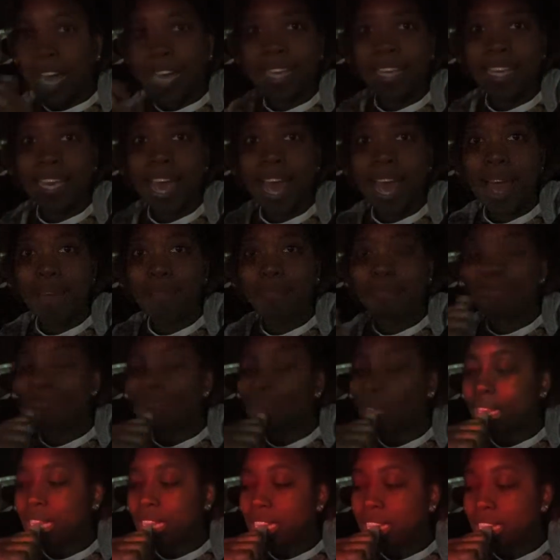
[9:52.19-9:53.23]
yeah,
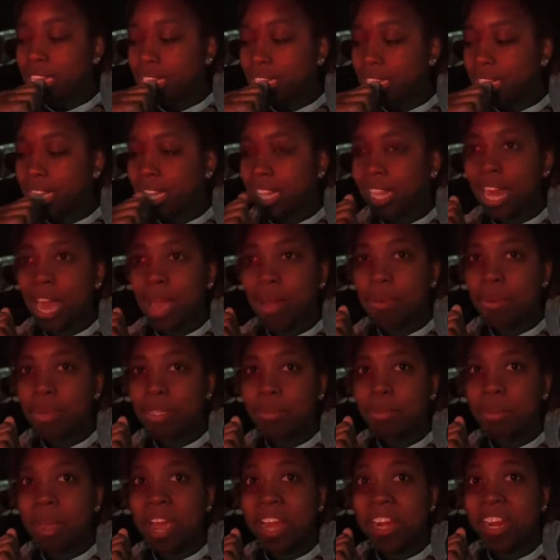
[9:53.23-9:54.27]
that was
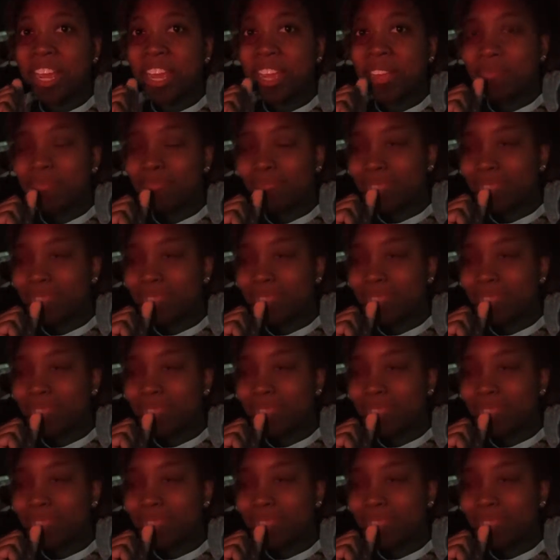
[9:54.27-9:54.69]
my day.